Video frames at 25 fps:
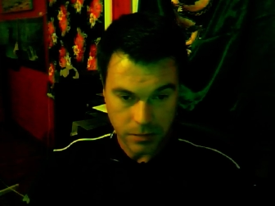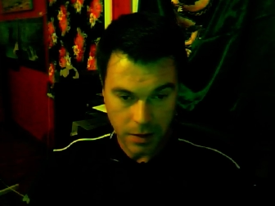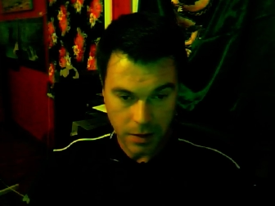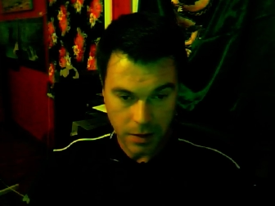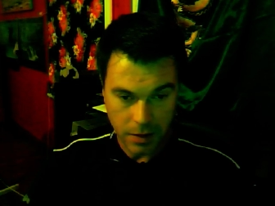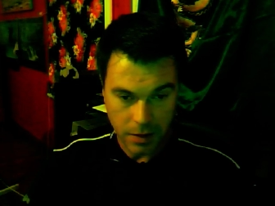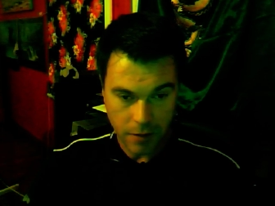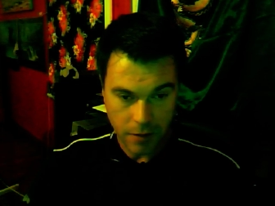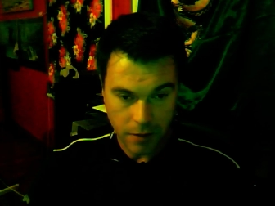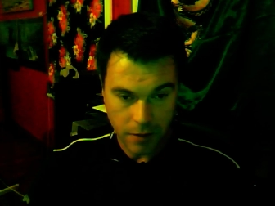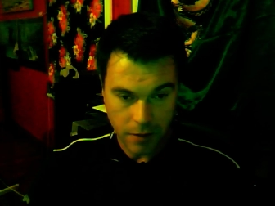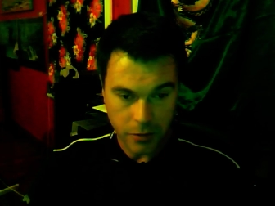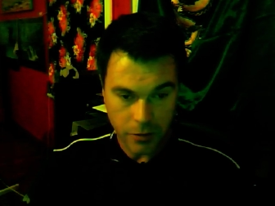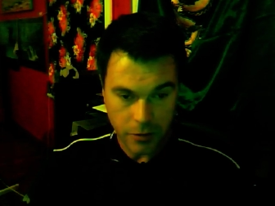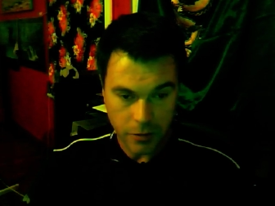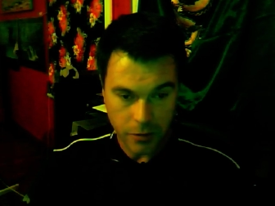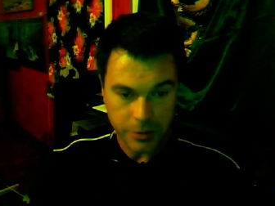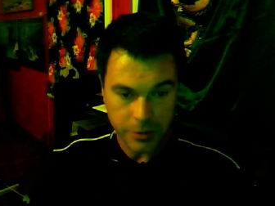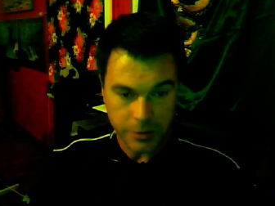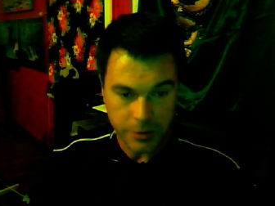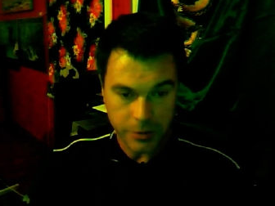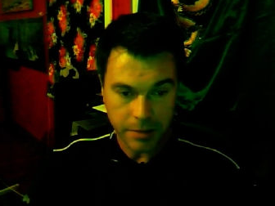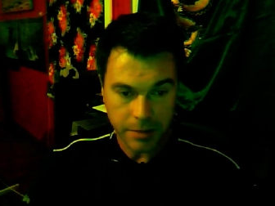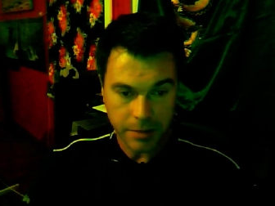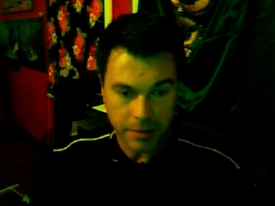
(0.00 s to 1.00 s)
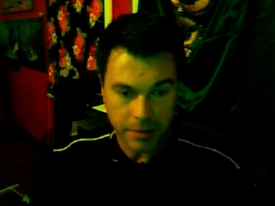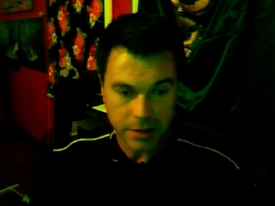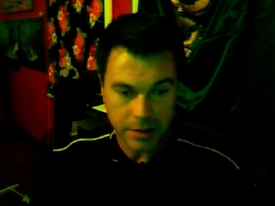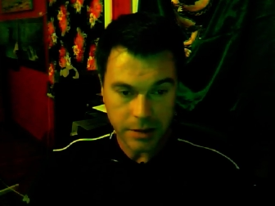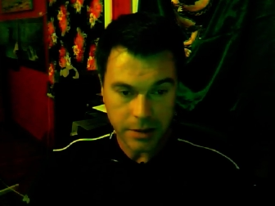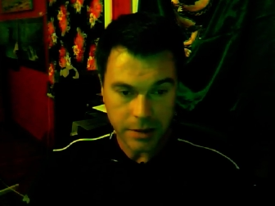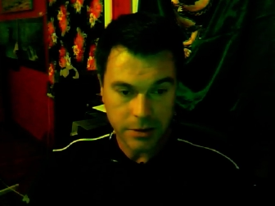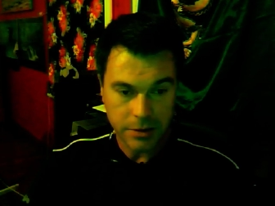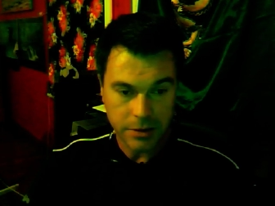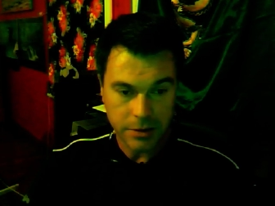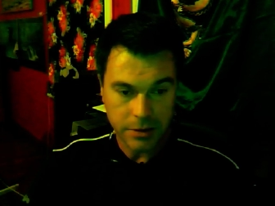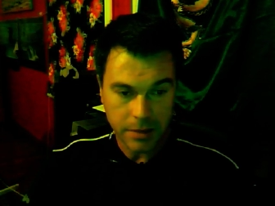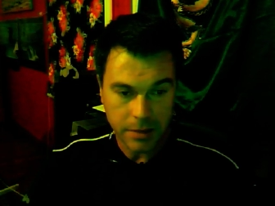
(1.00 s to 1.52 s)
Ever through
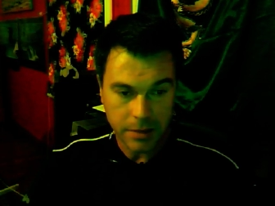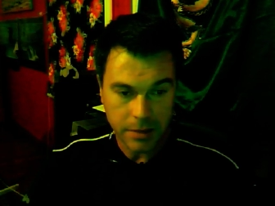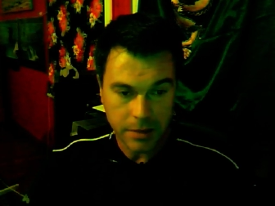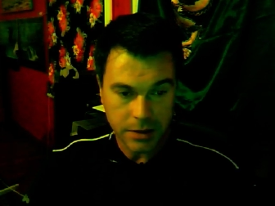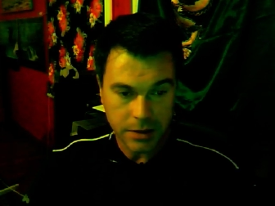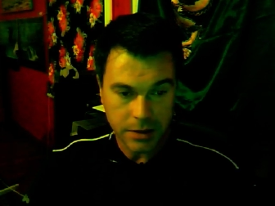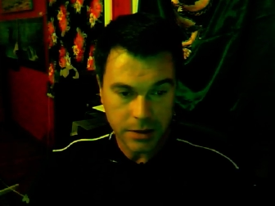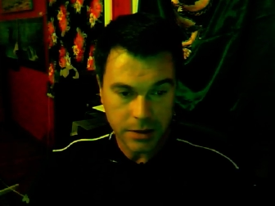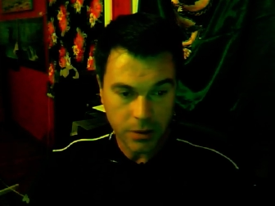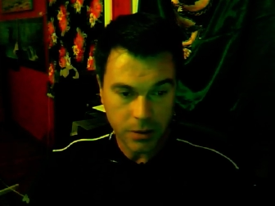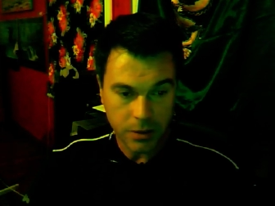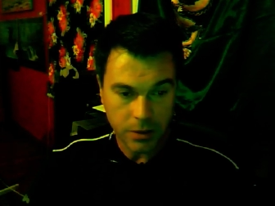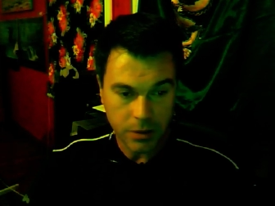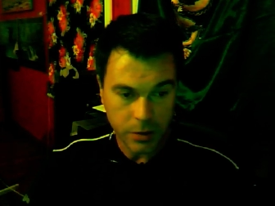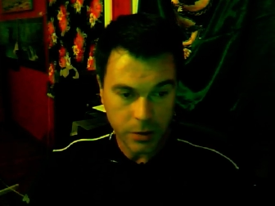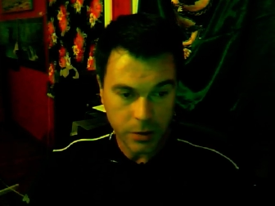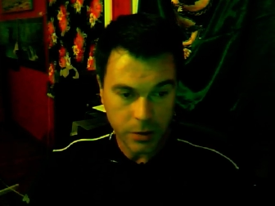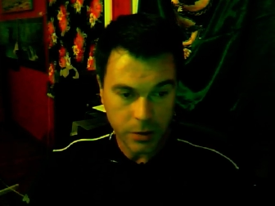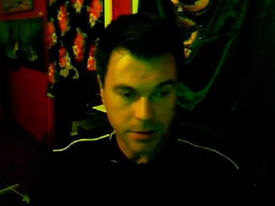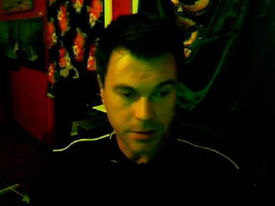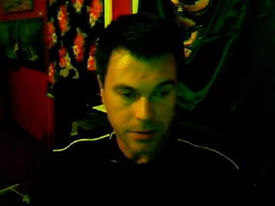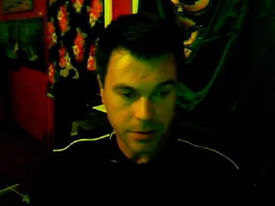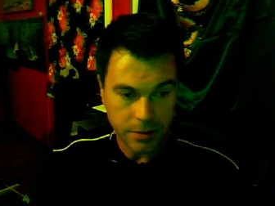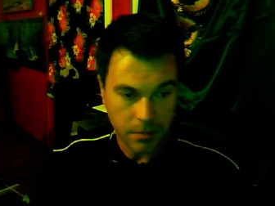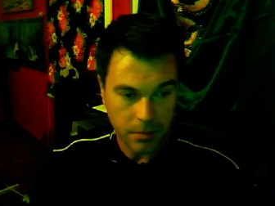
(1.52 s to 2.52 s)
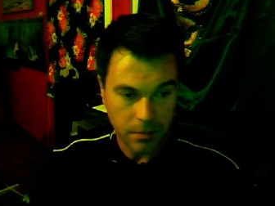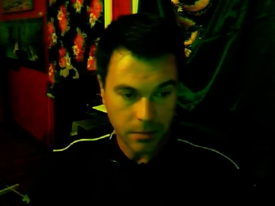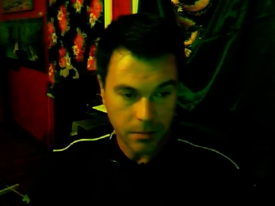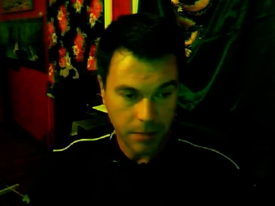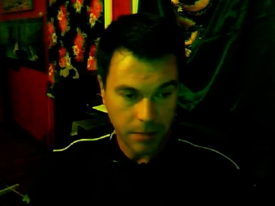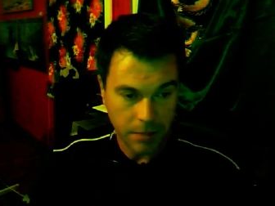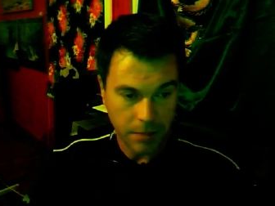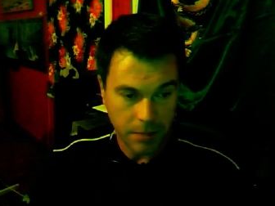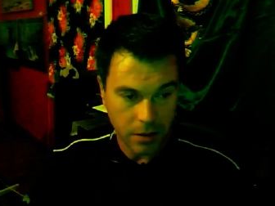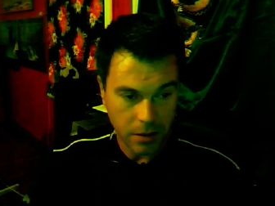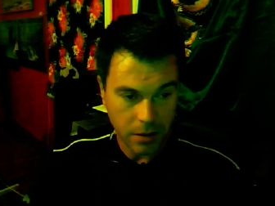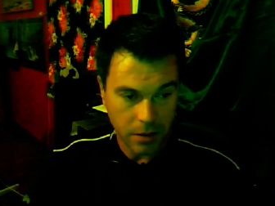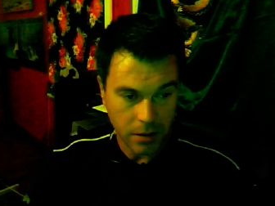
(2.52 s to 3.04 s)
space ye may seek wisdom,
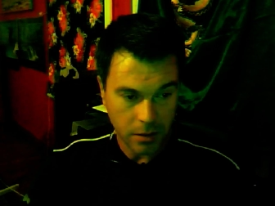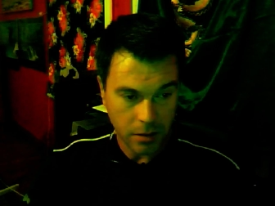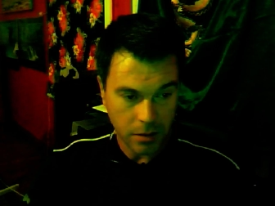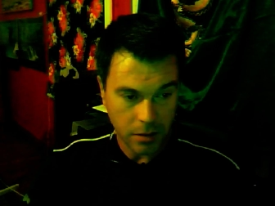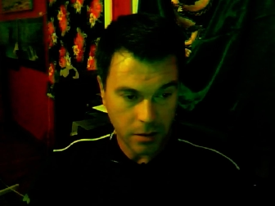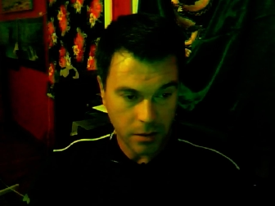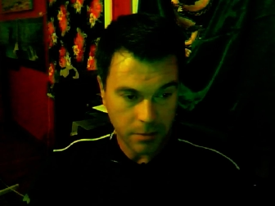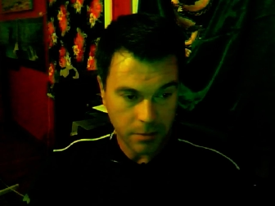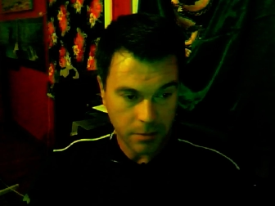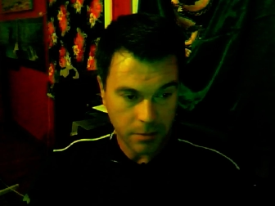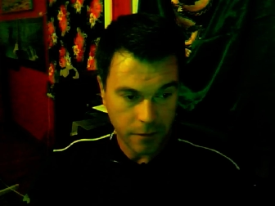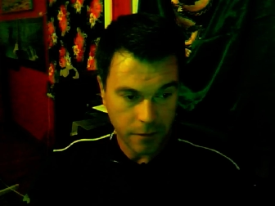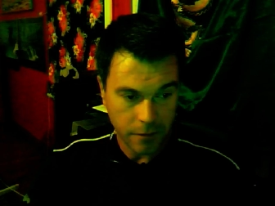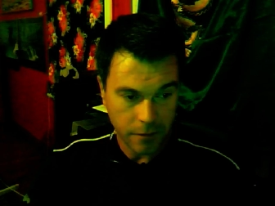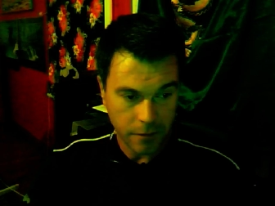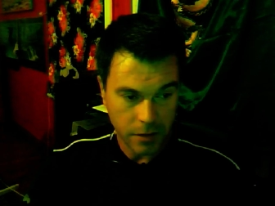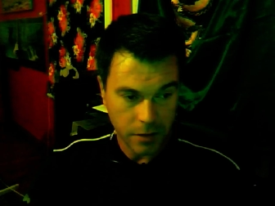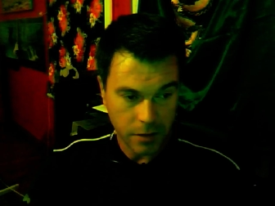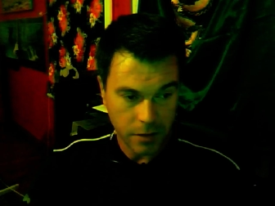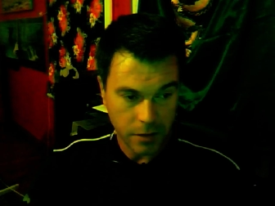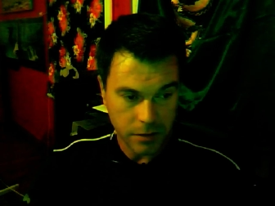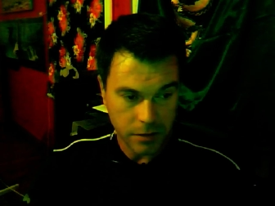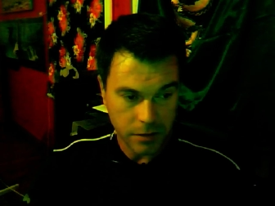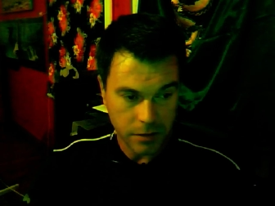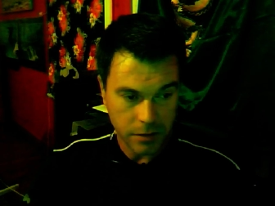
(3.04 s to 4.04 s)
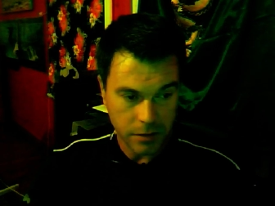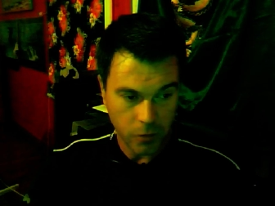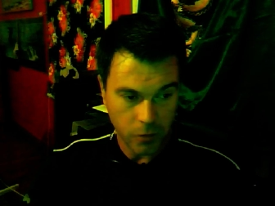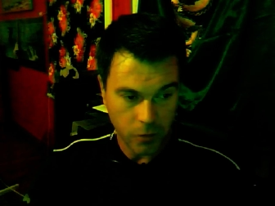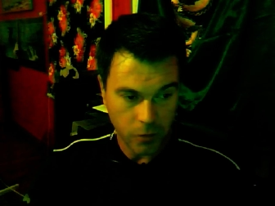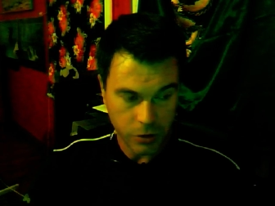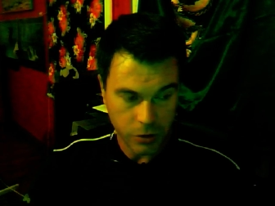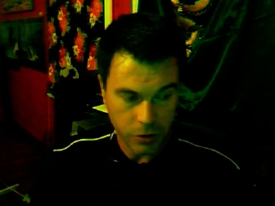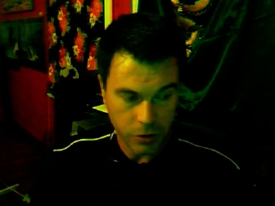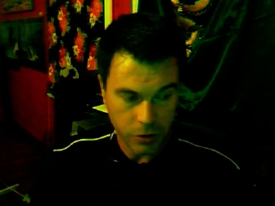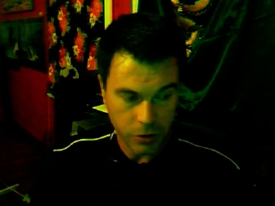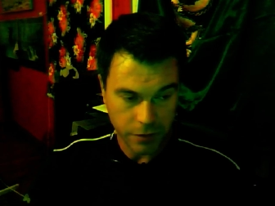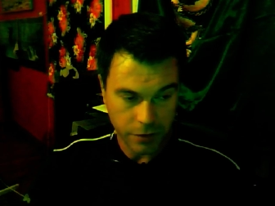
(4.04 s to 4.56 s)
bound not by fetters
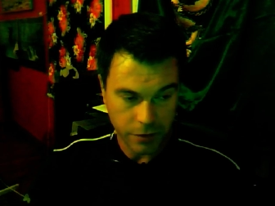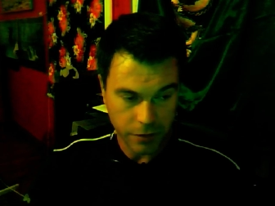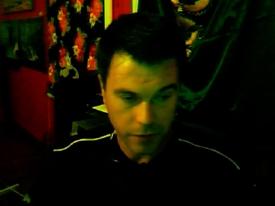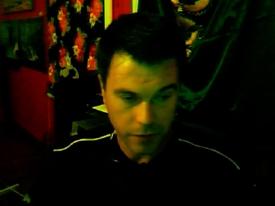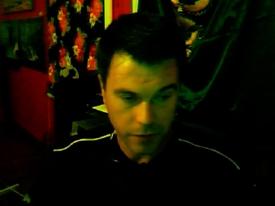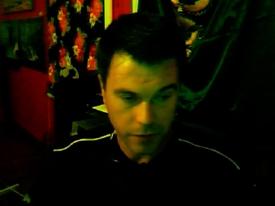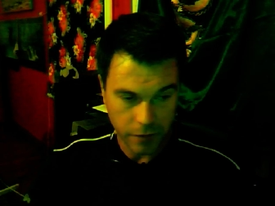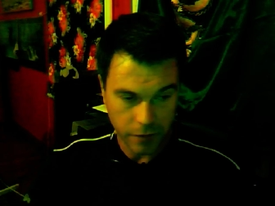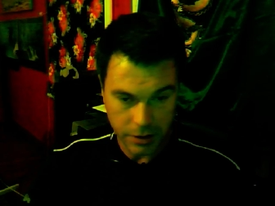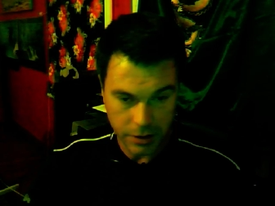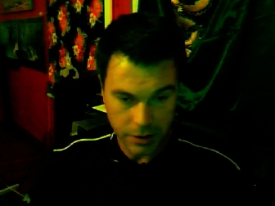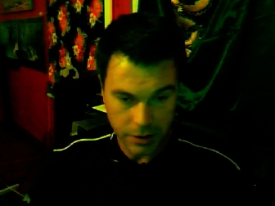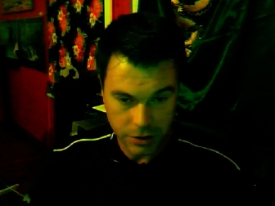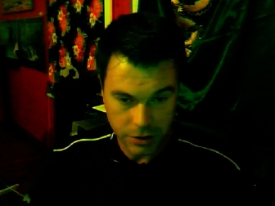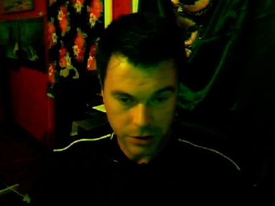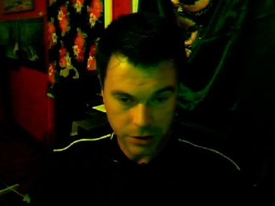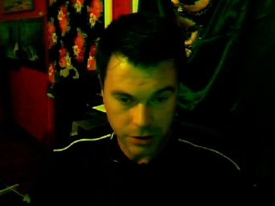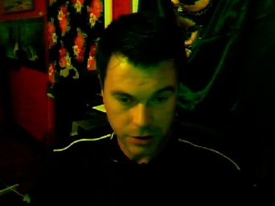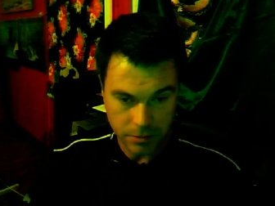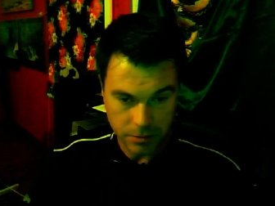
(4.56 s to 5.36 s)
forged in flesh.